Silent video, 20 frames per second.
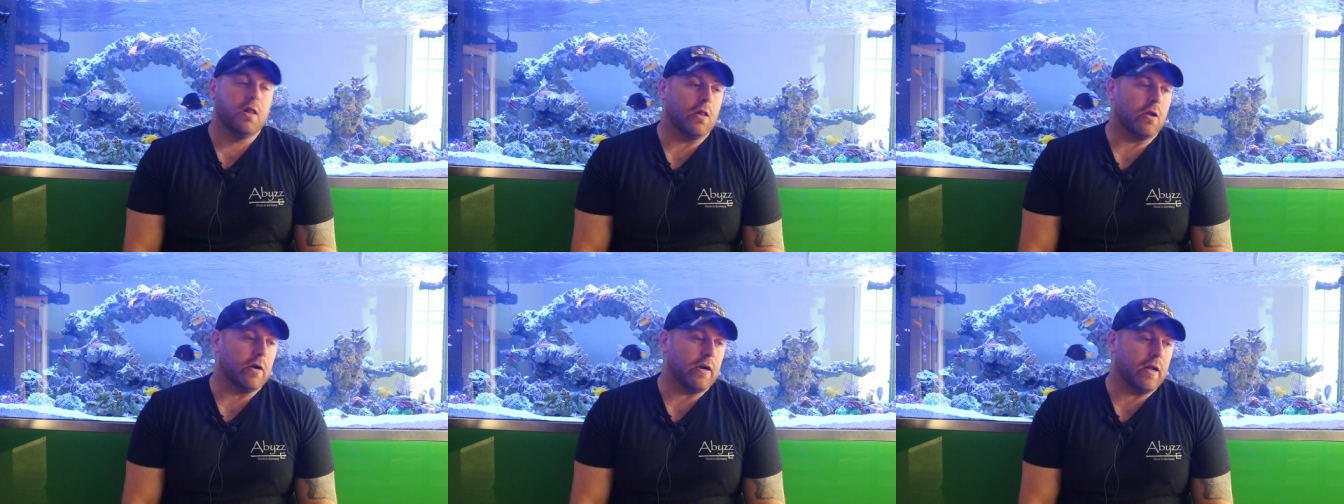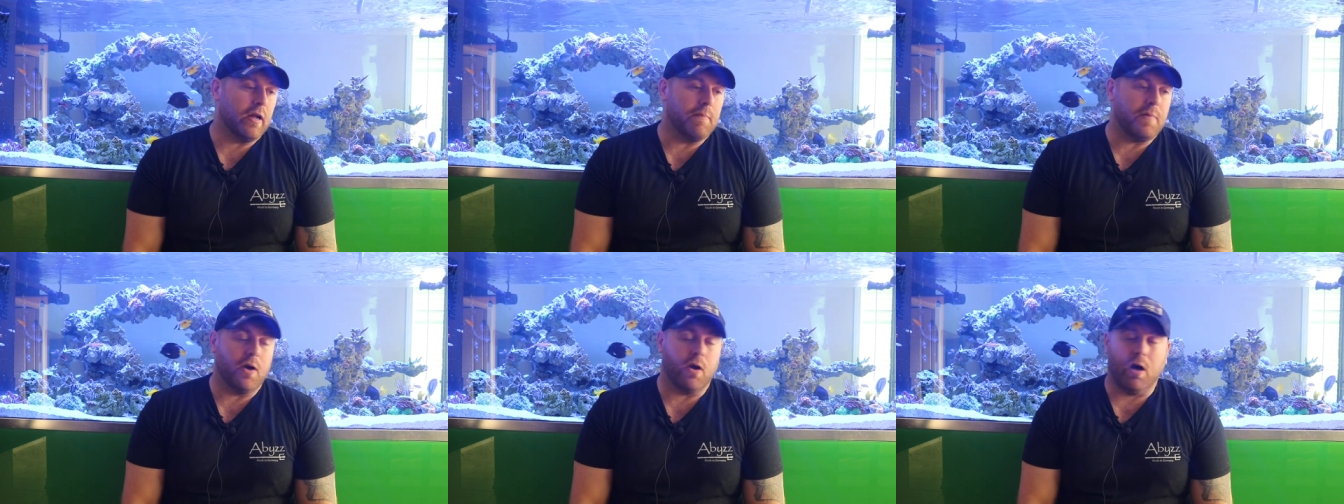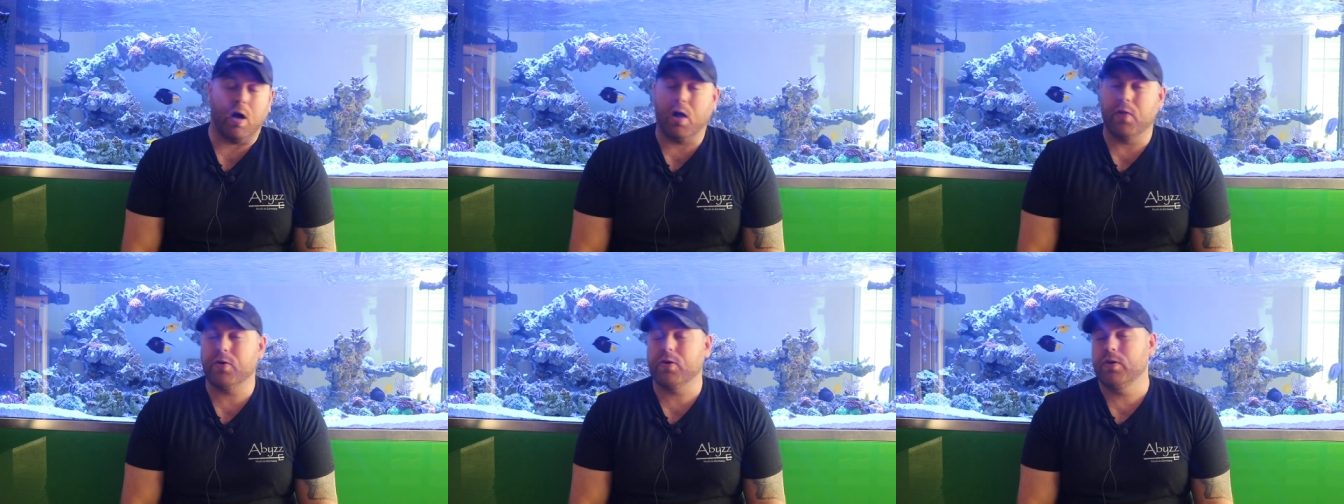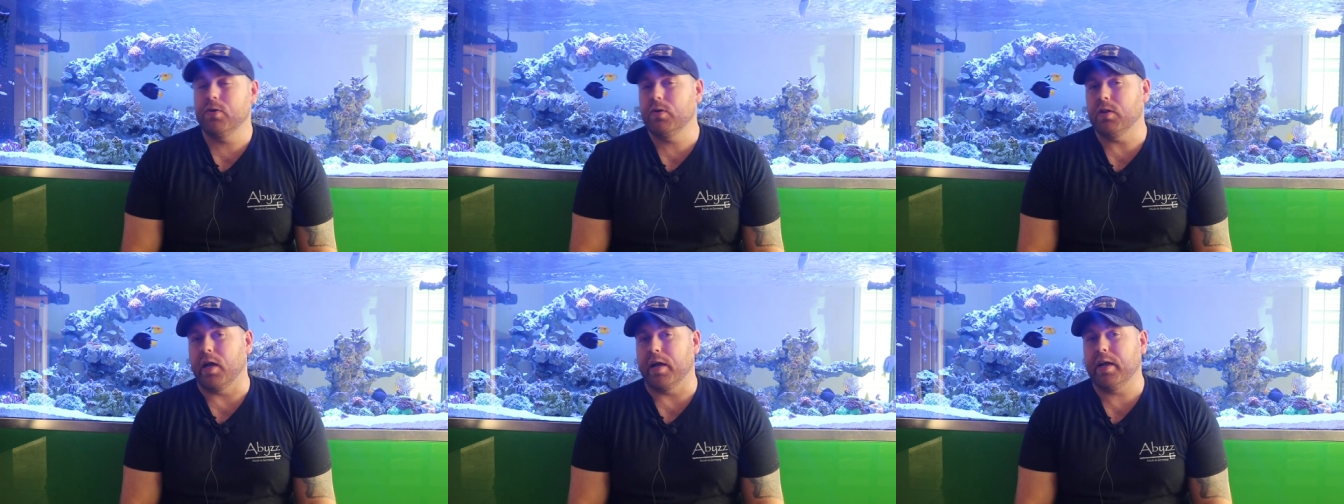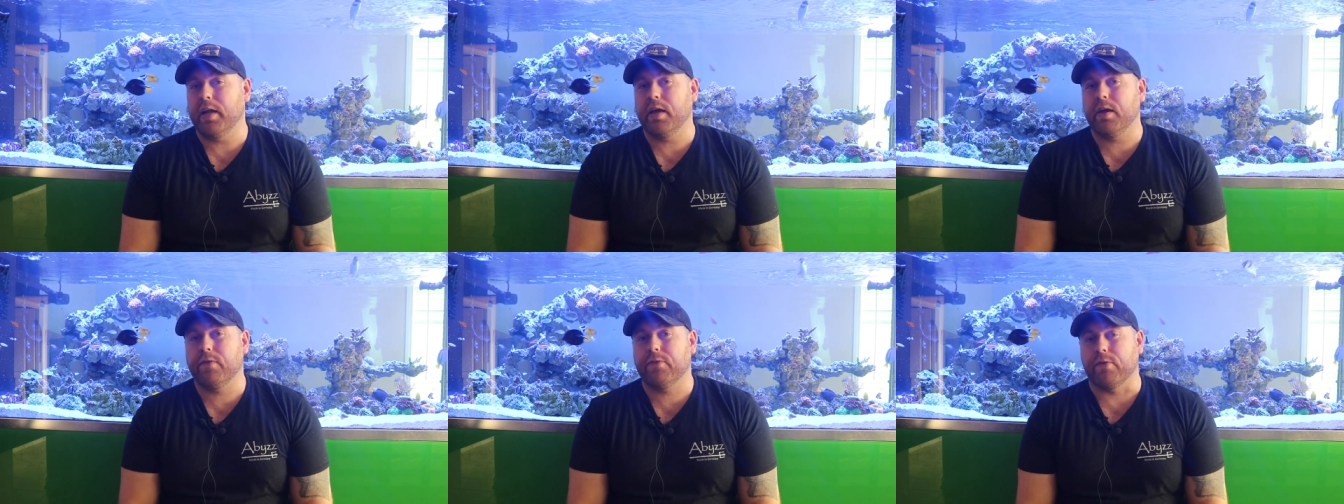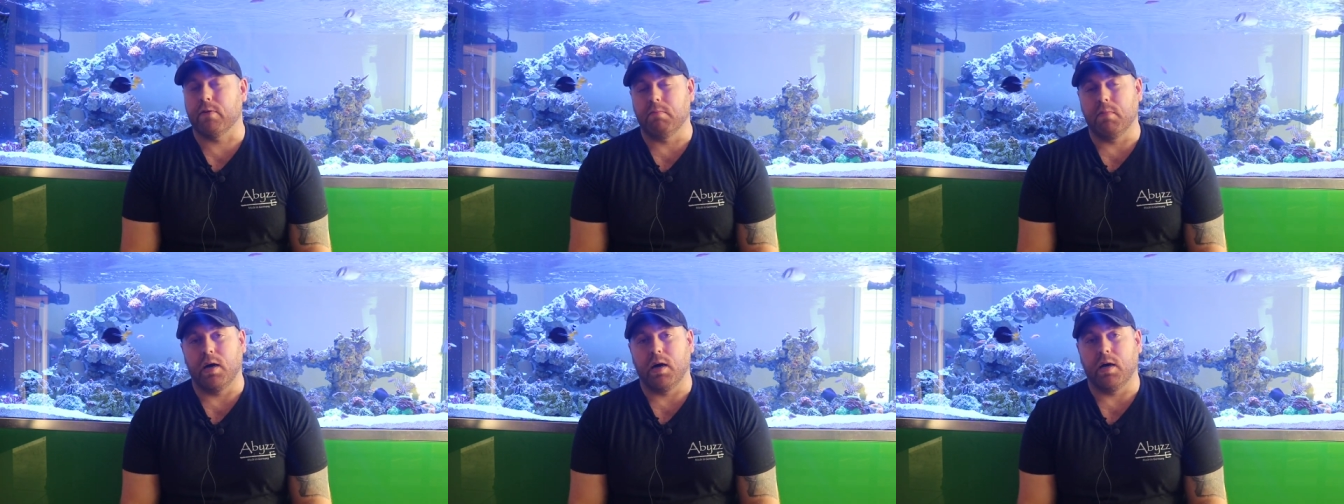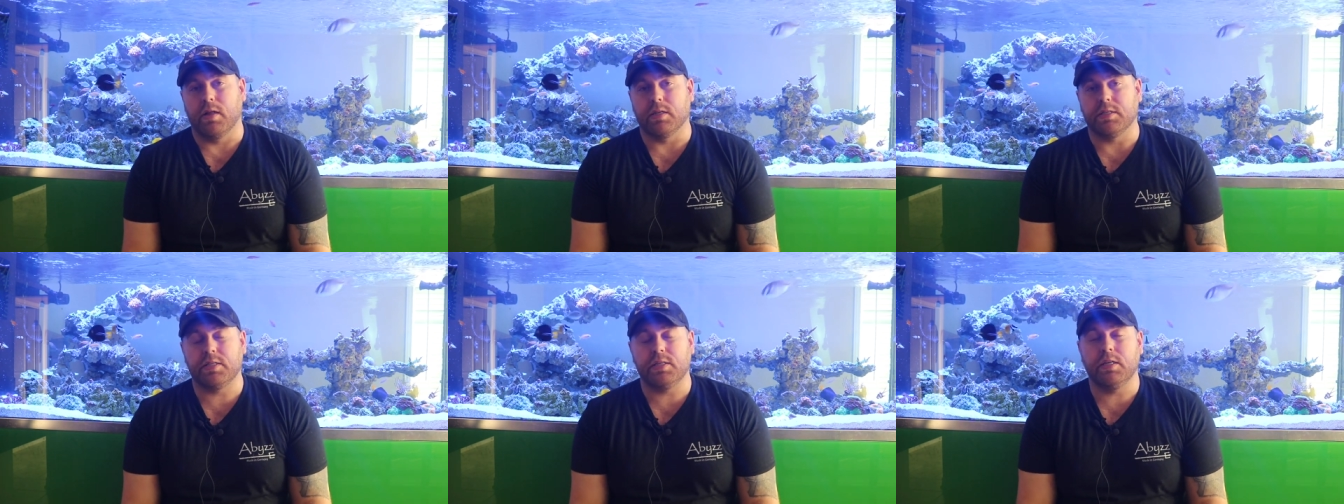learning about all their new lighting from
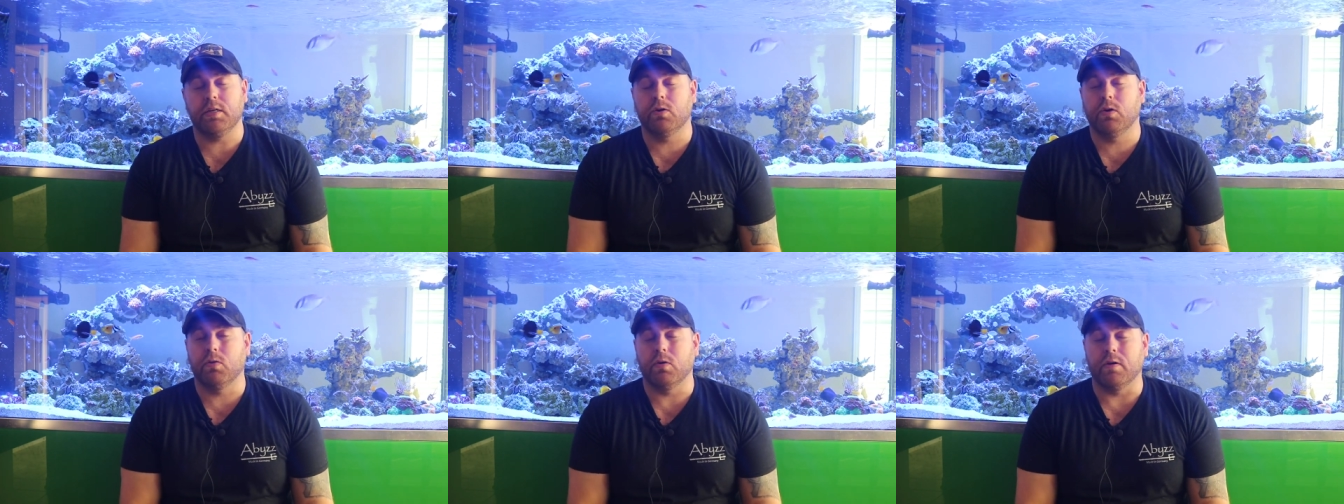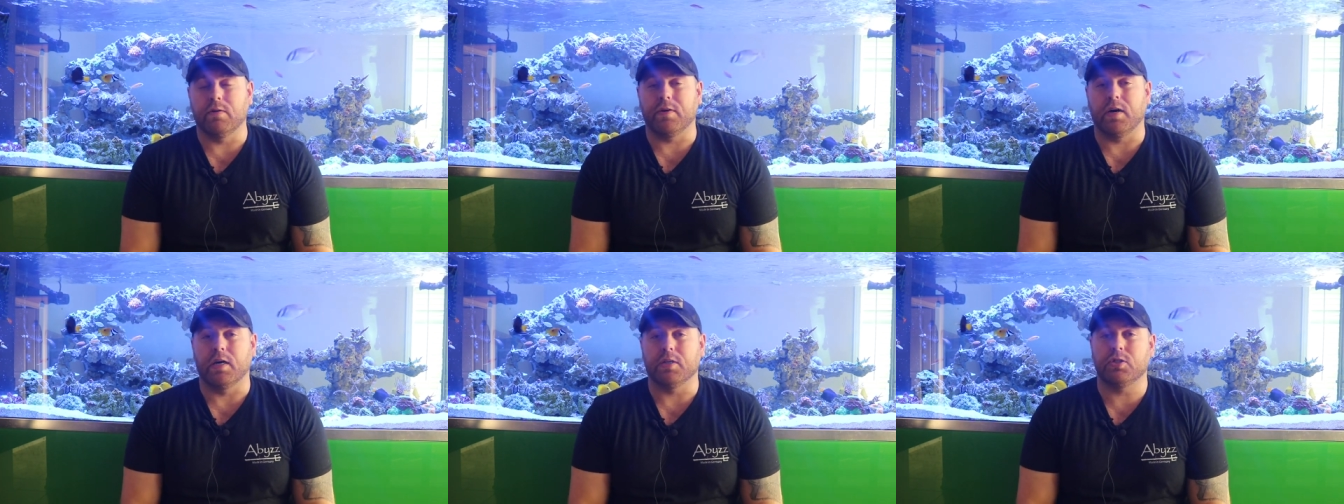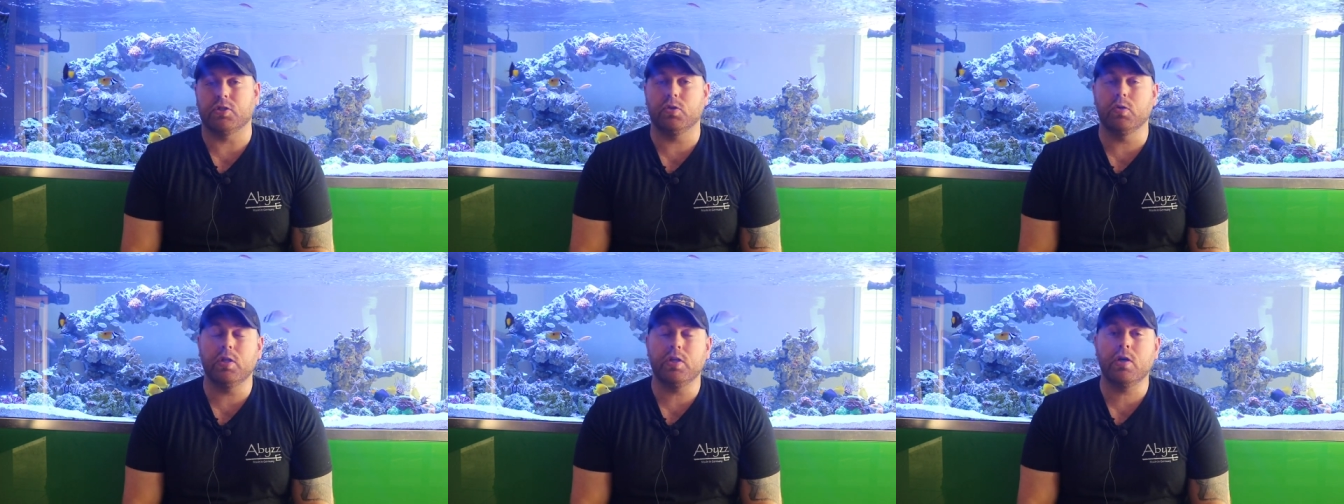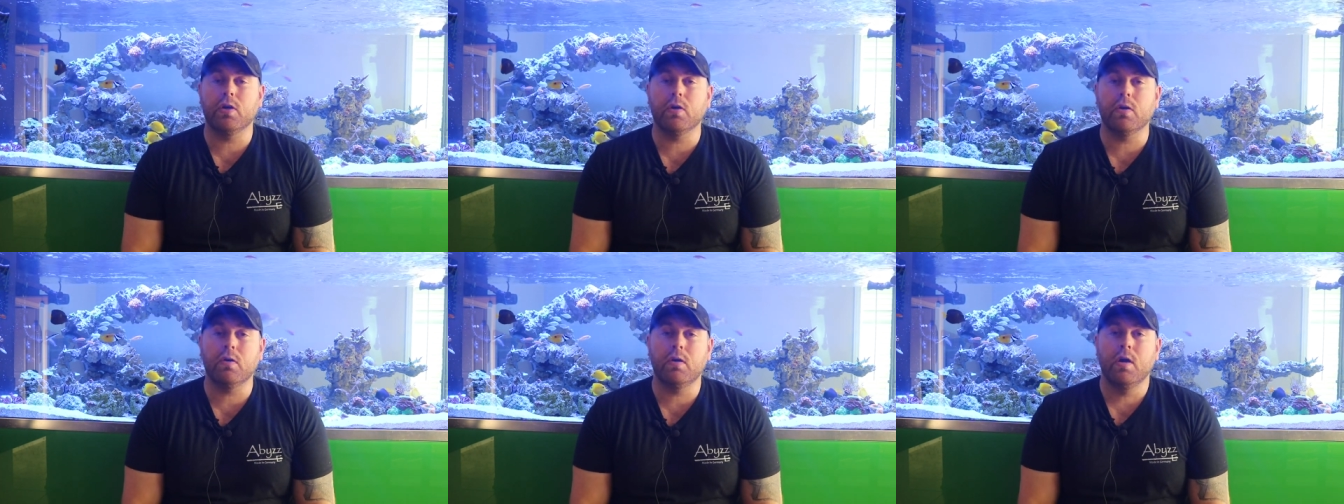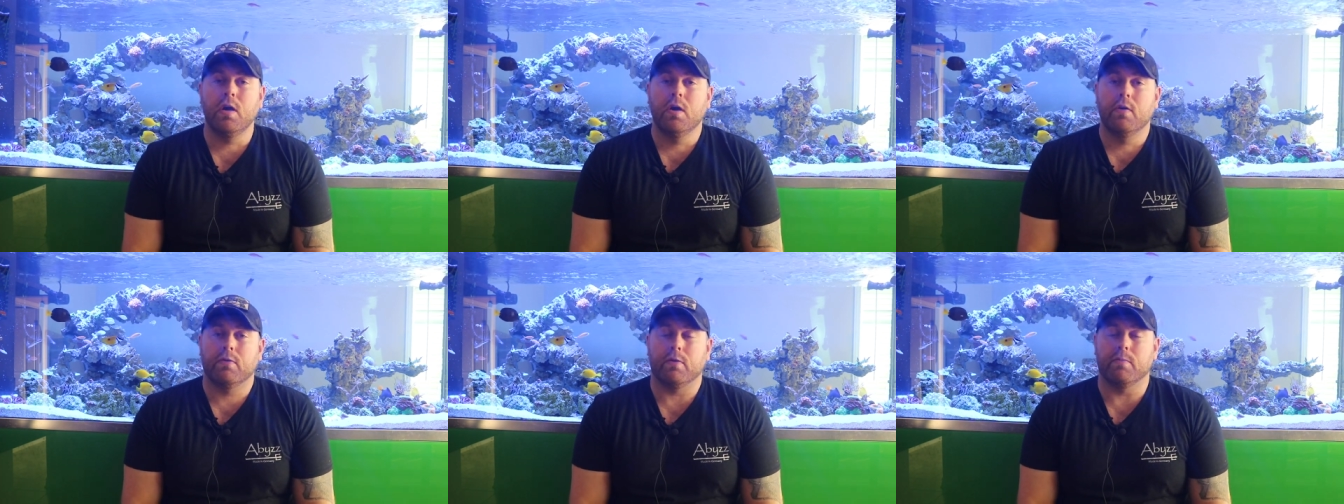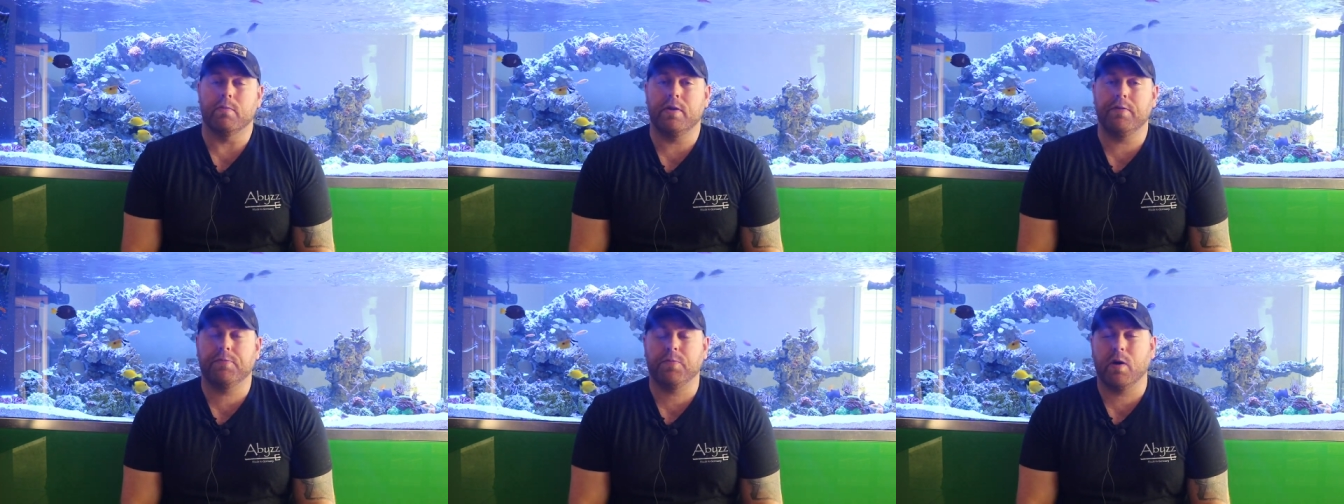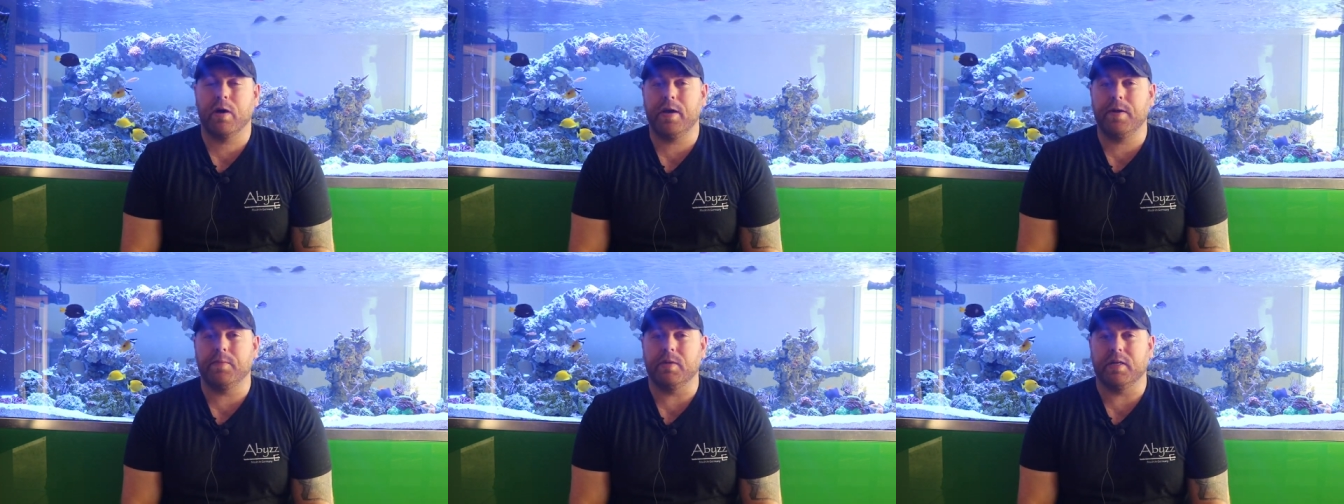uh, the CEO of uh, Tulio from Reef
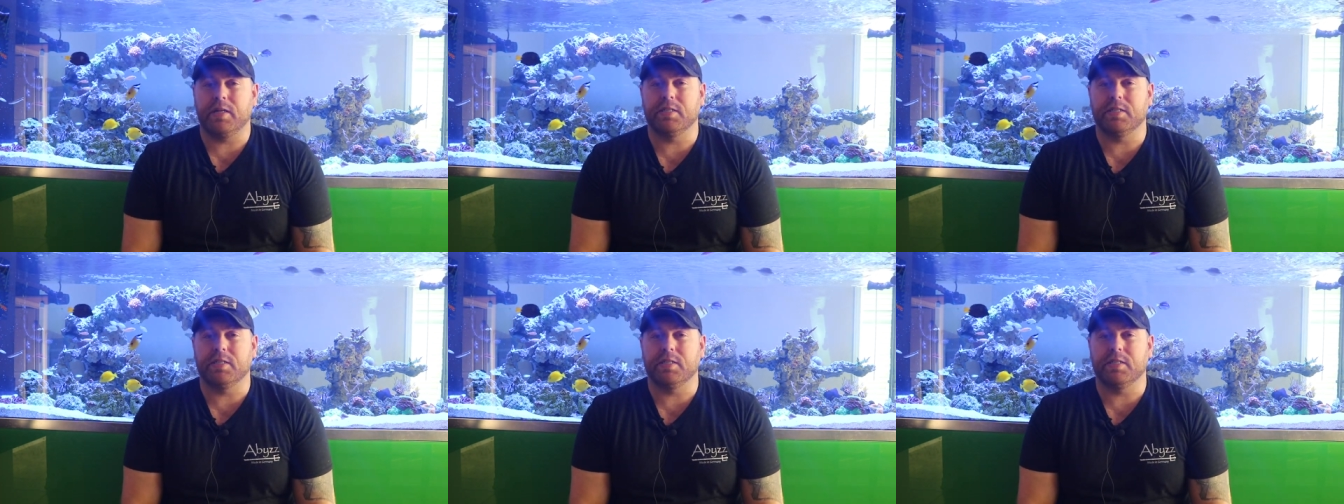Brite.